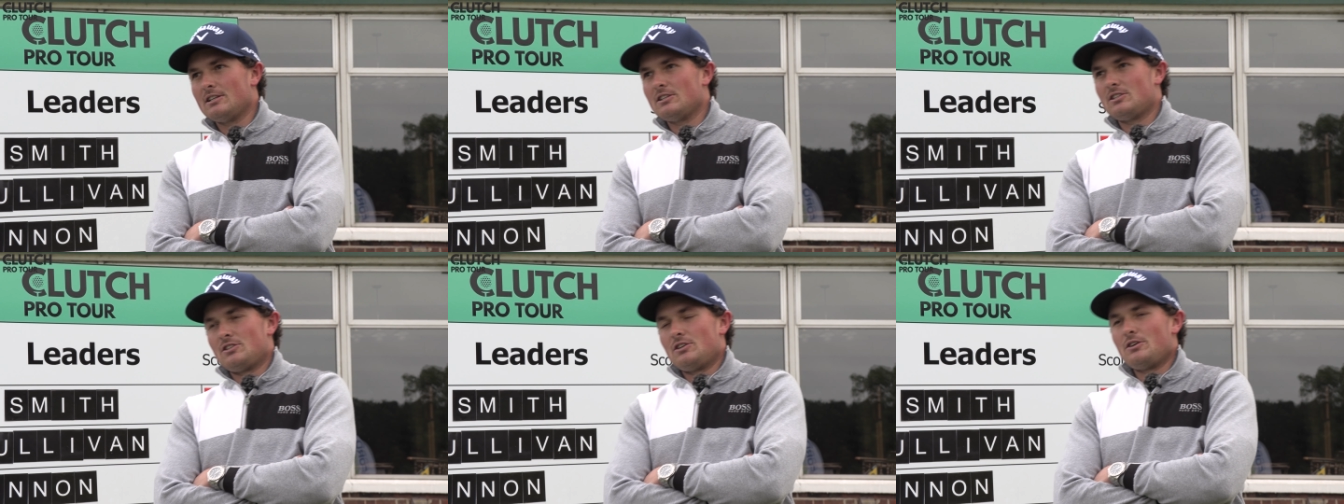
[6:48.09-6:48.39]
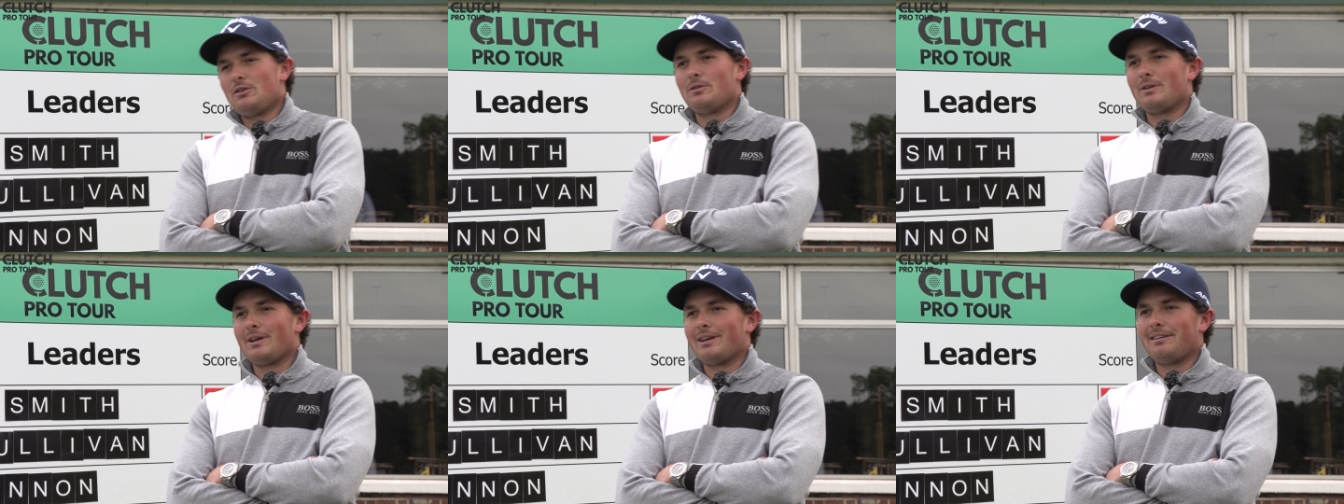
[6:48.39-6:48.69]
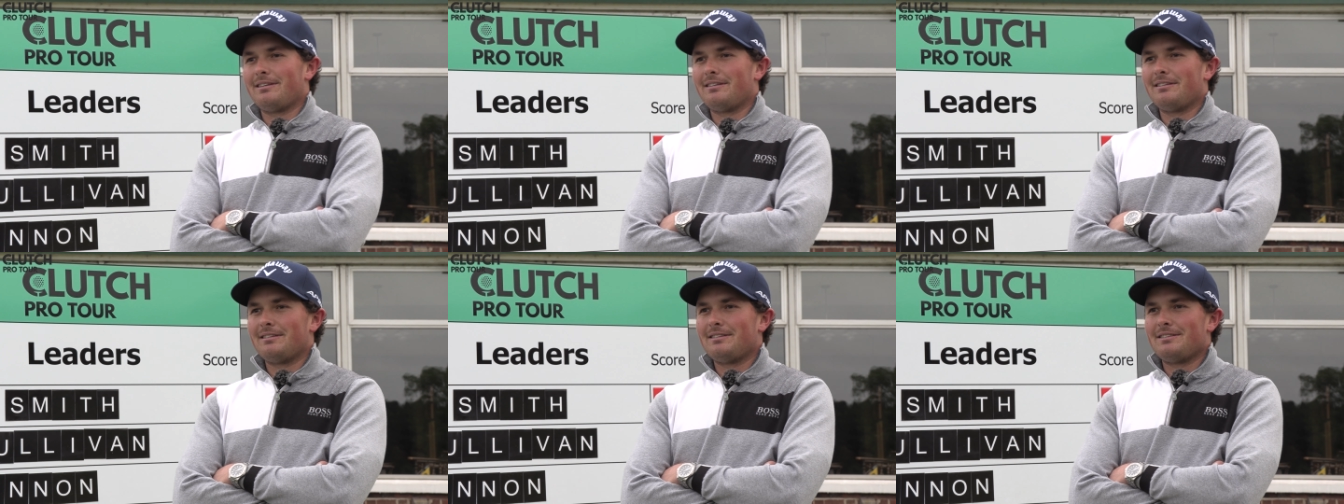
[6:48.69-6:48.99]
and I just
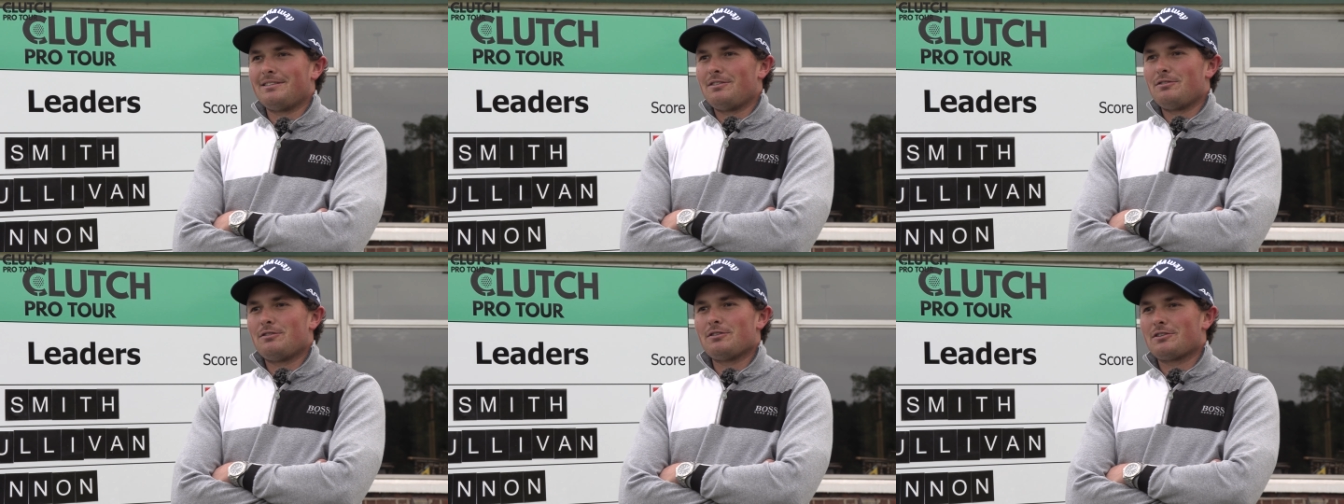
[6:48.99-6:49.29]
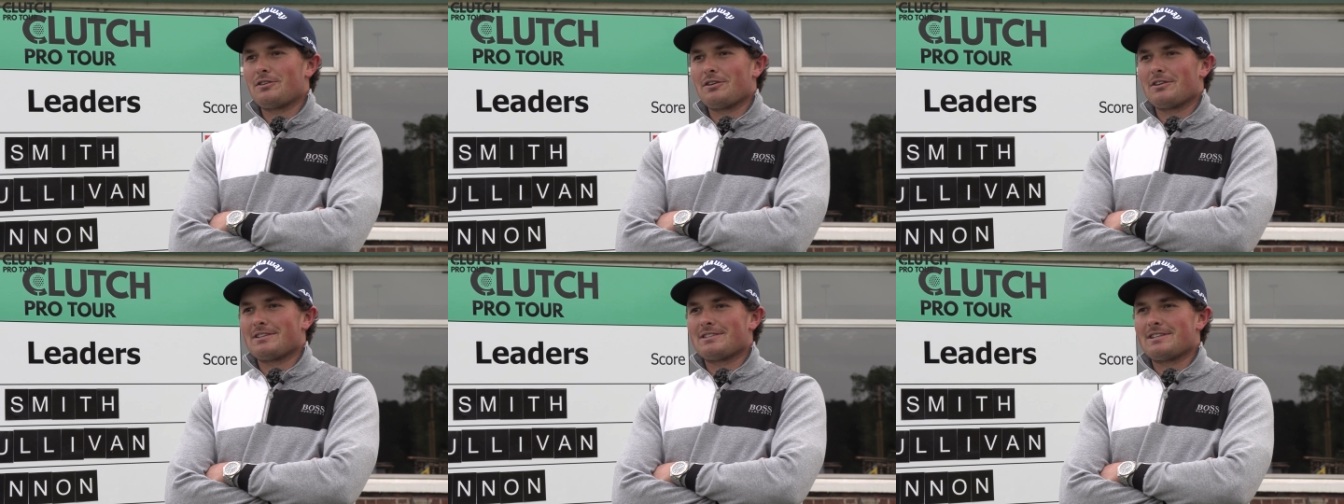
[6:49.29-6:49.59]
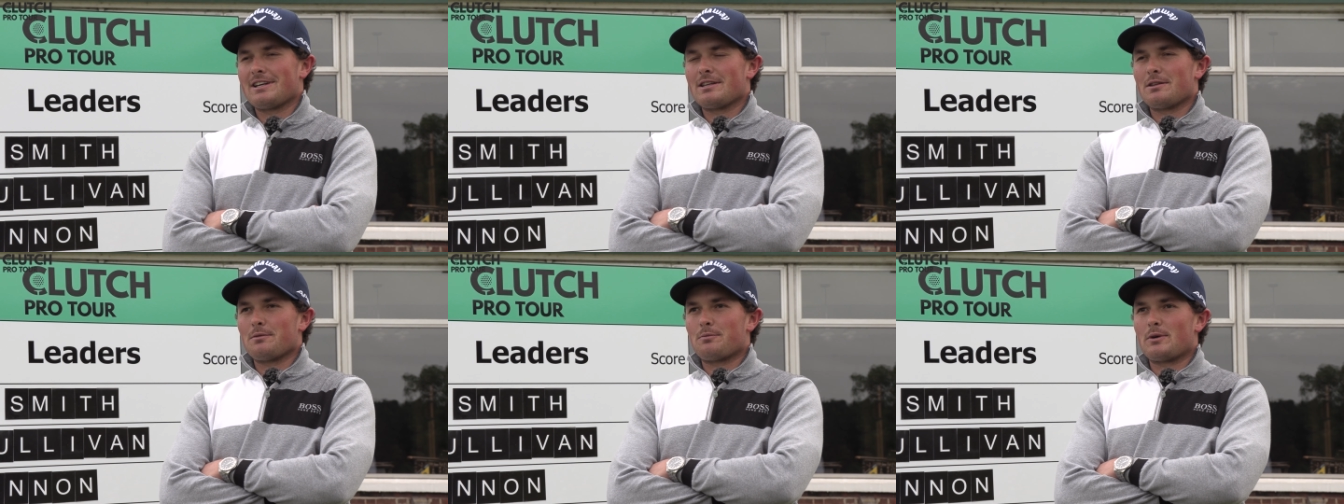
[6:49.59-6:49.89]
knew that you've
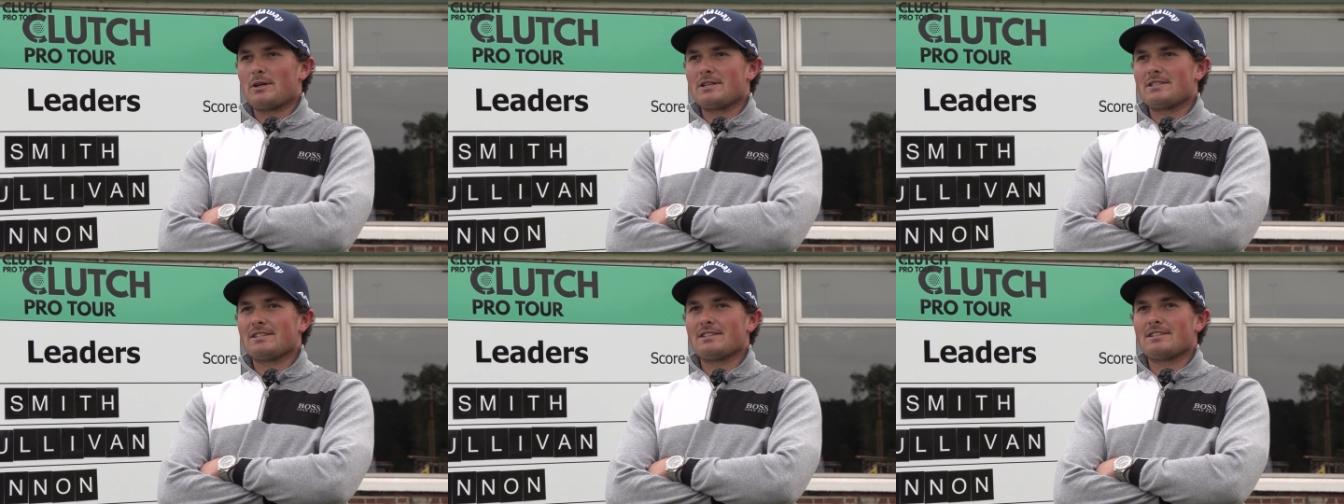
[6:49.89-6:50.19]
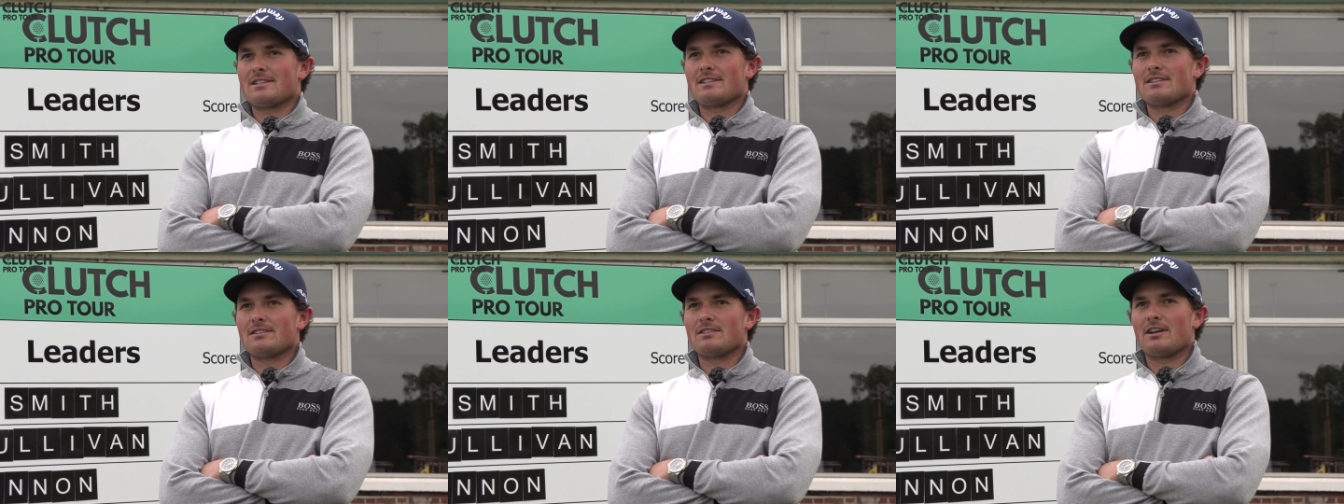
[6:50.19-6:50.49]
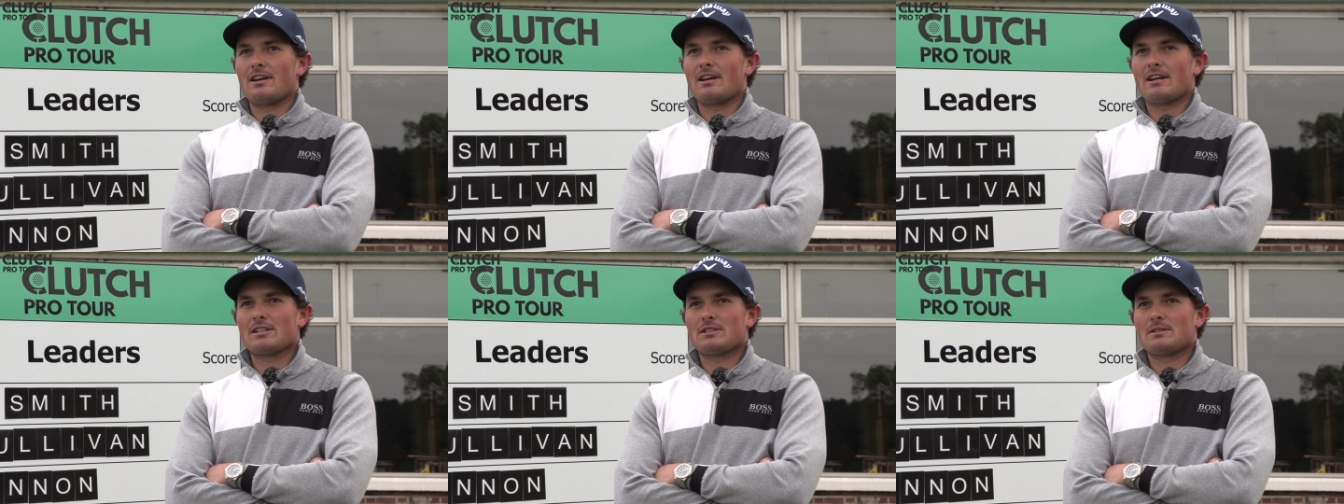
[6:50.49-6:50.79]
just got to stay in the
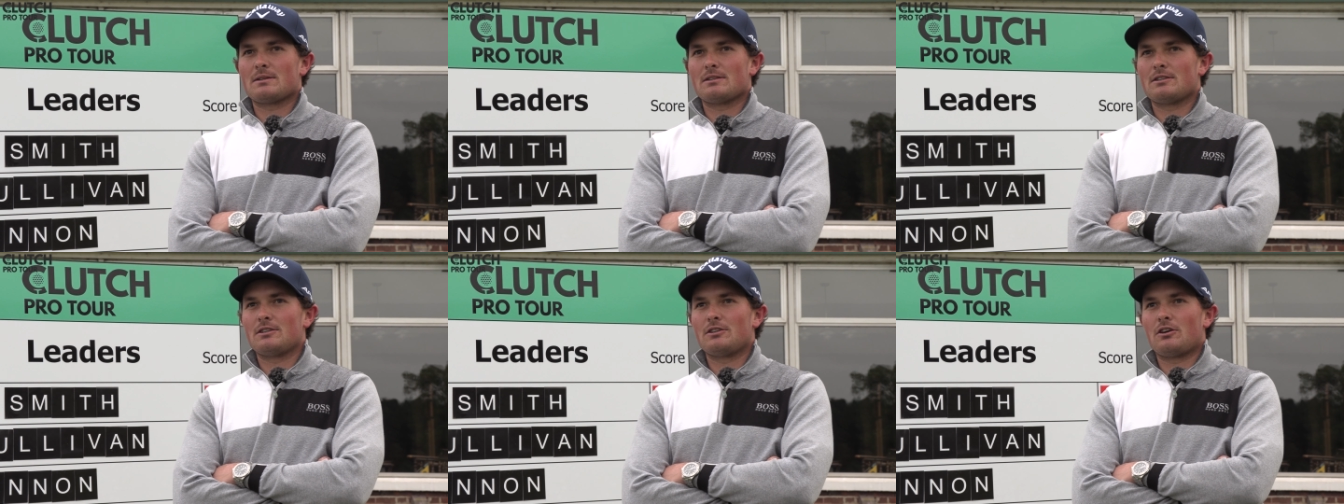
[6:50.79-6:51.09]
present and